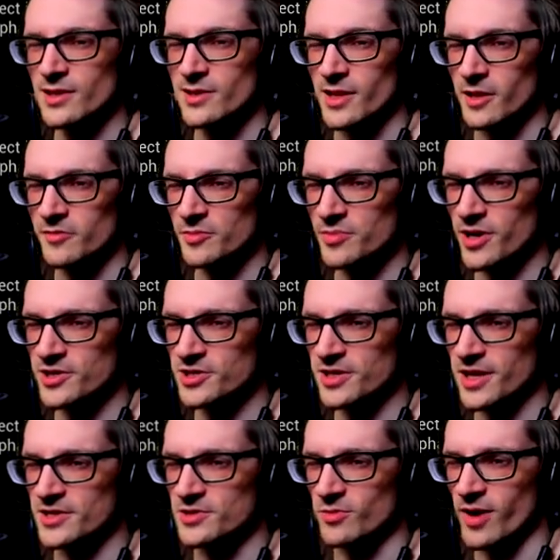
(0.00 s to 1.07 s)
The Elephant Project
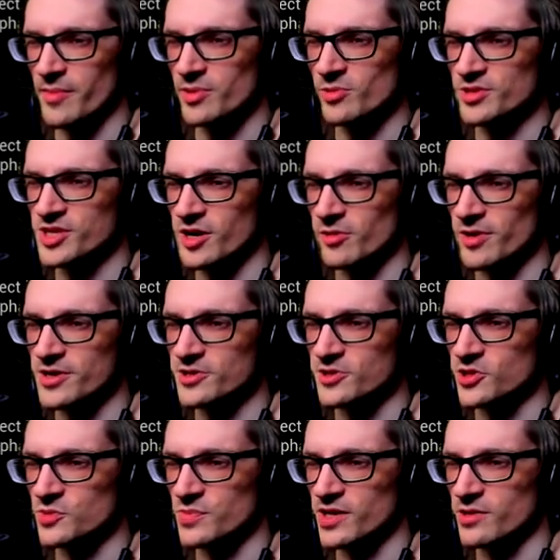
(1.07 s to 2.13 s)
has a rapid
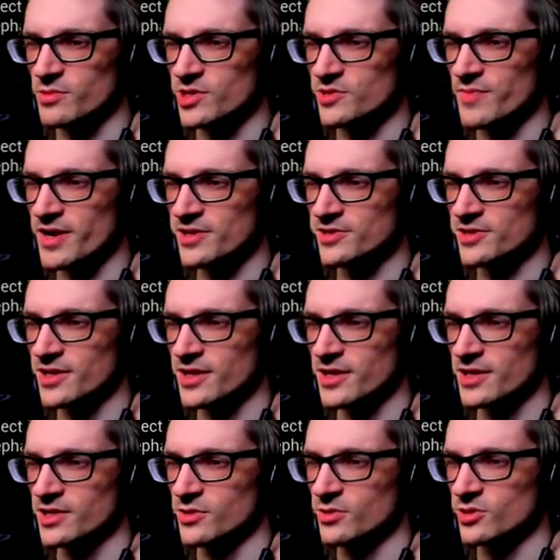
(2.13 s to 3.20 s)
regeneration speed, which makes
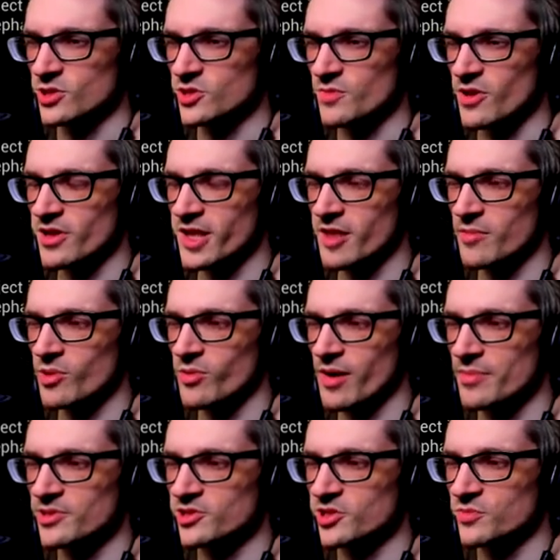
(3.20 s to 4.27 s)
using small caliber
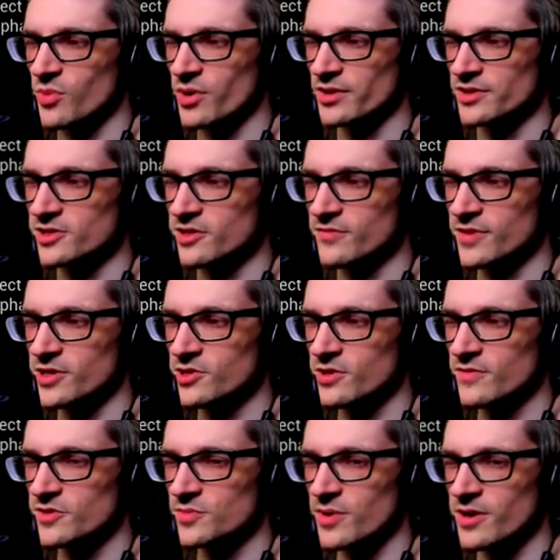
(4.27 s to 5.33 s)
weapons just pointless. The feature
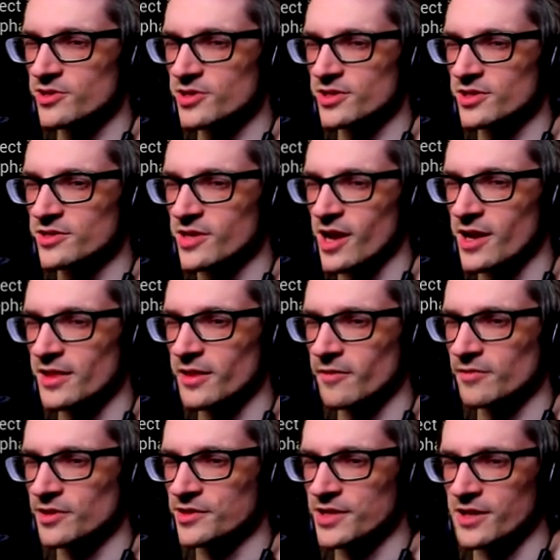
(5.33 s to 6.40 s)
of this project is a high
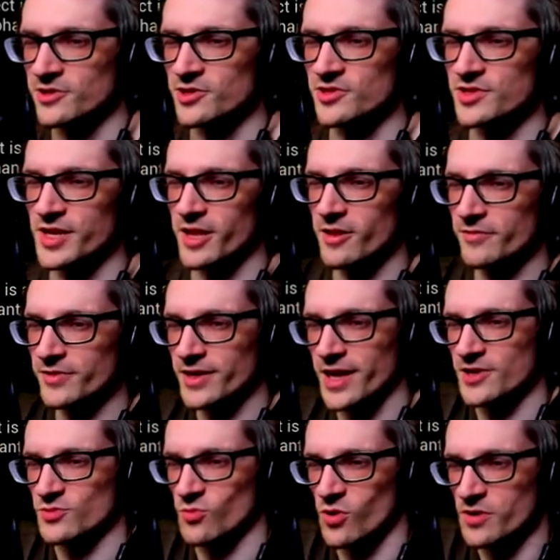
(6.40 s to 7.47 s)
level intelligence. The elephant
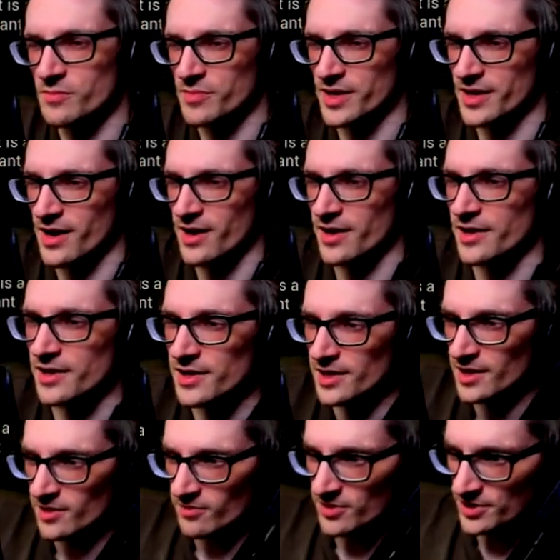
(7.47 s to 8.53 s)
has one big eye,
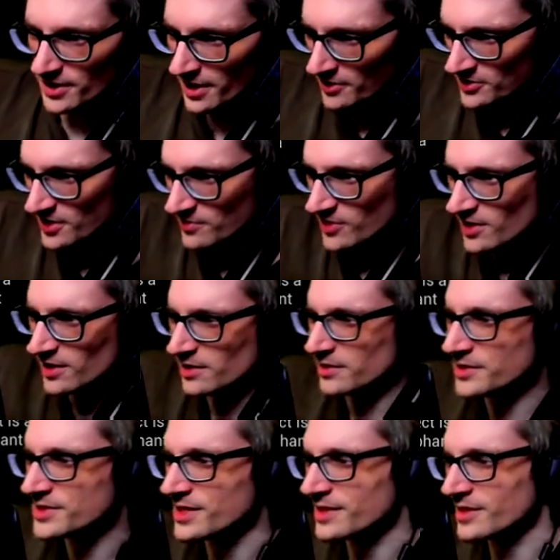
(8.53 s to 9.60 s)
which allows him to
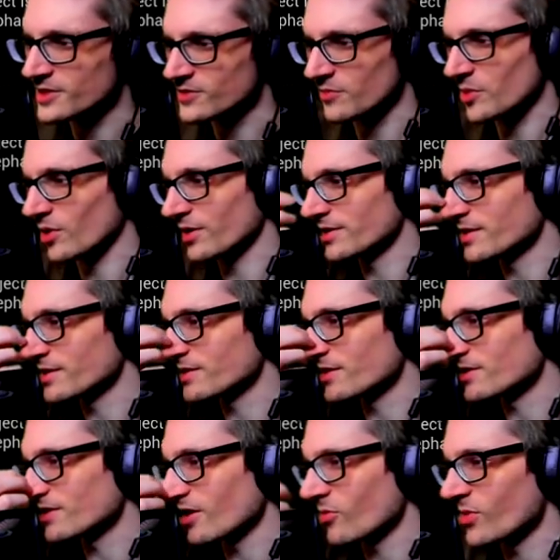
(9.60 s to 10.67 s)
clearly see things from a great
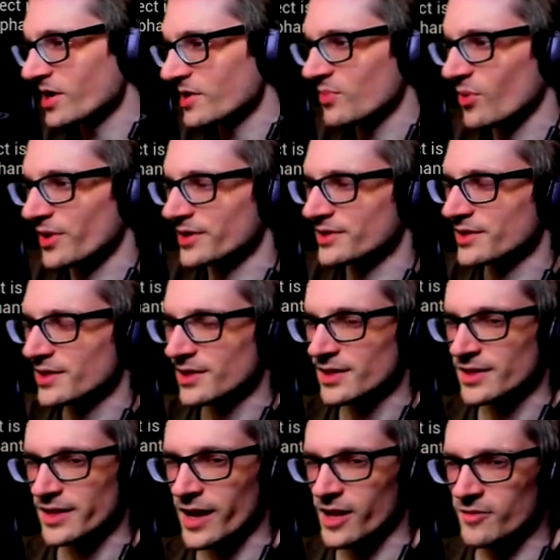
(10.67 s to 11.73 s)
distance, a weak point.
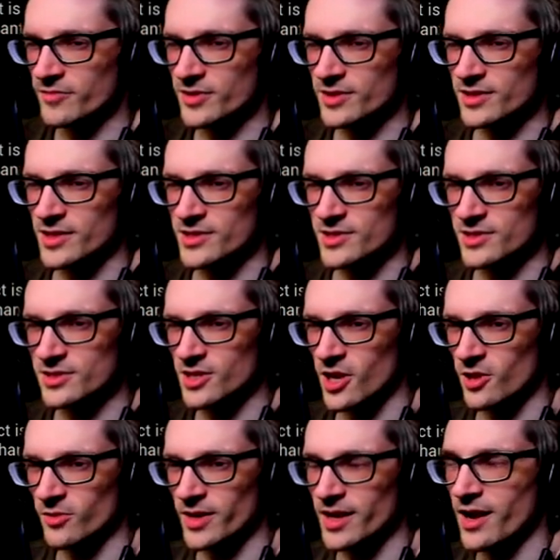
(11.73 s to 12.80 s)
Elephant doesn't
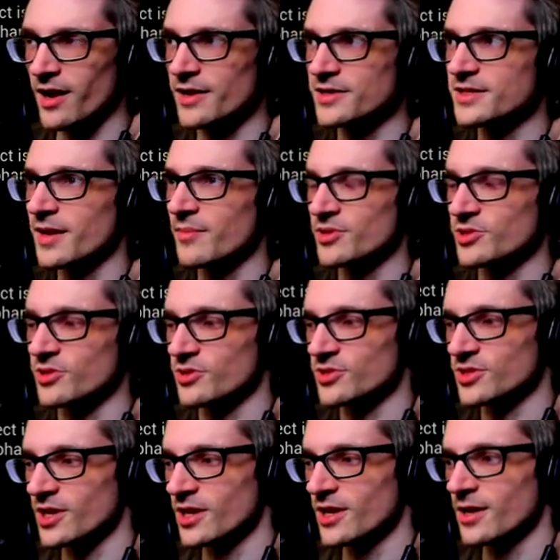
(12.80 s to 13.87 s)
tolerate high
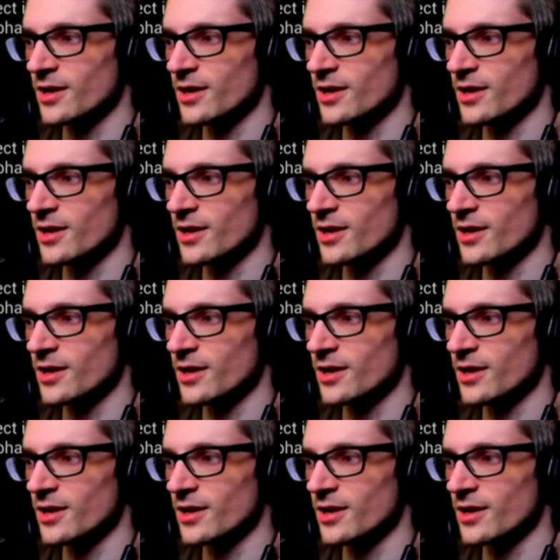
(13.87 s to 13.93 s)
temperatures.